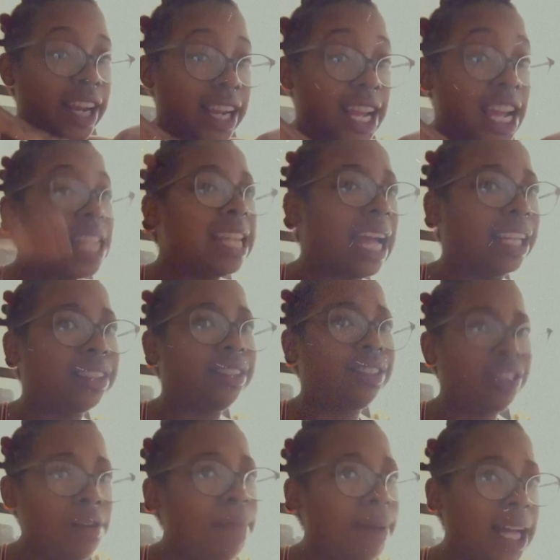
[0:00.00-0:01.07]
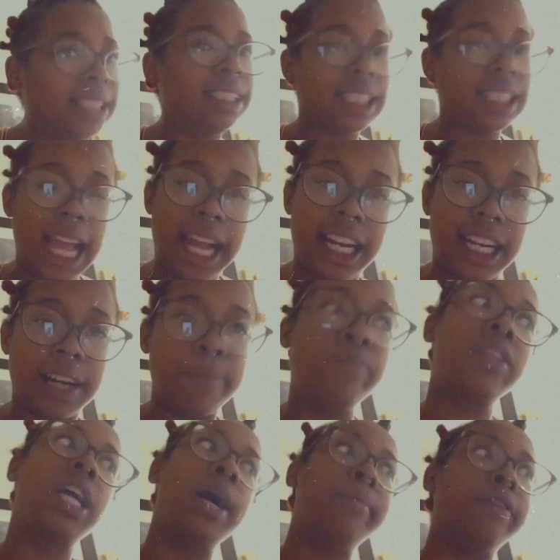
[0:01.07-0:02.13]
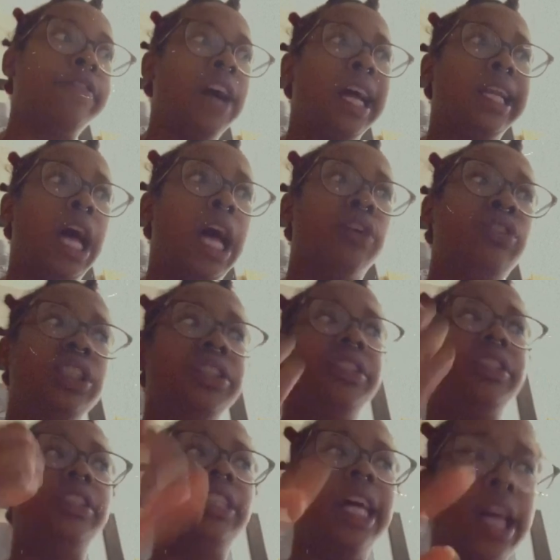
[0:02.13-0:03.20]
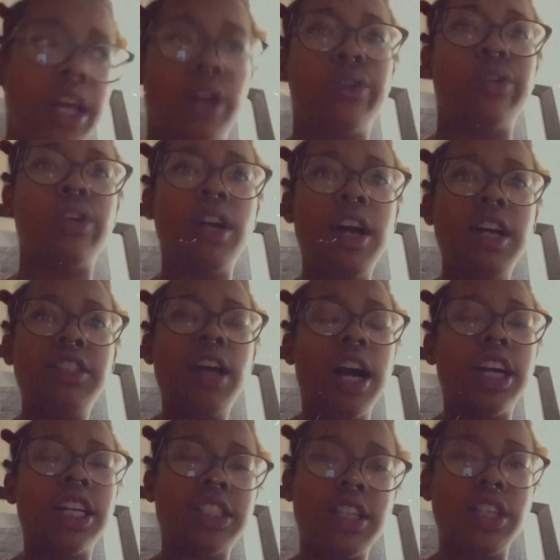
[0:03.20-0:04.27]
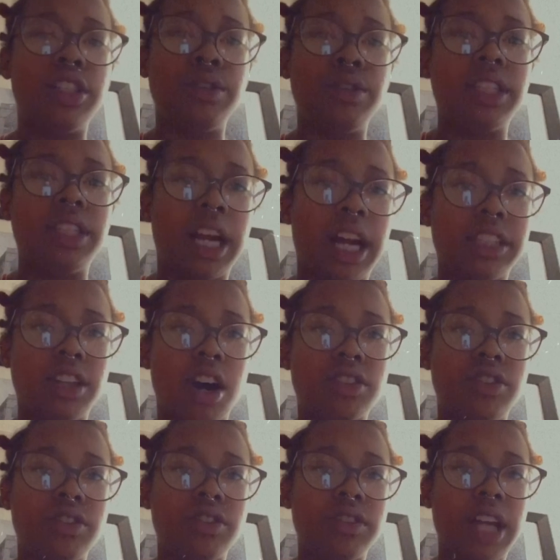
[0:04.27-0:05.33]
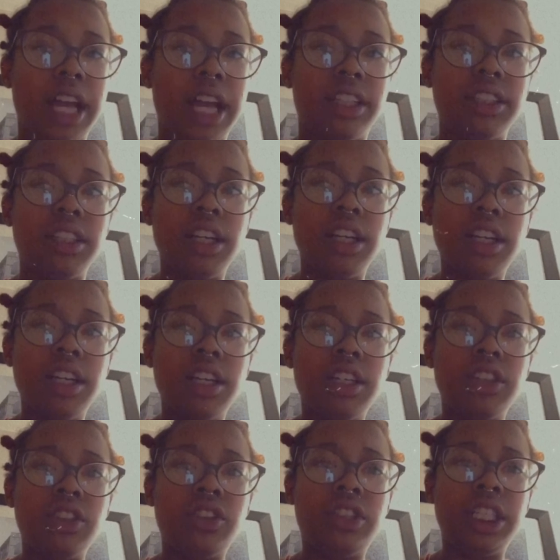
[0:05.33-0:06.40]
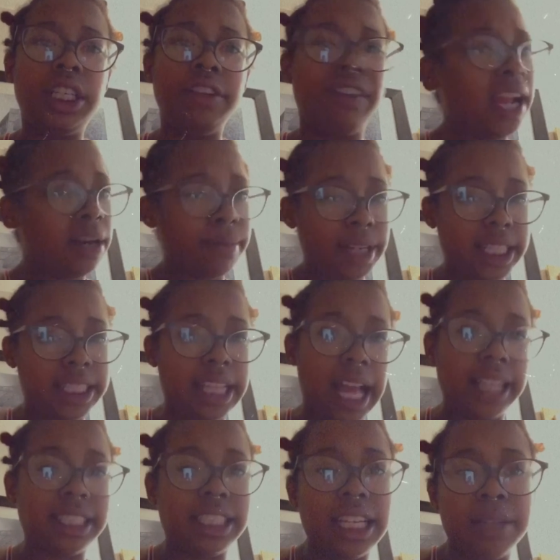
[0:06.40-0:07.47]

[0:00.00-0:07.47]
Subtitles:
like 2 months later, come to find out, she's still talking to the dude that I talked to. Like, she randomly texted him, talking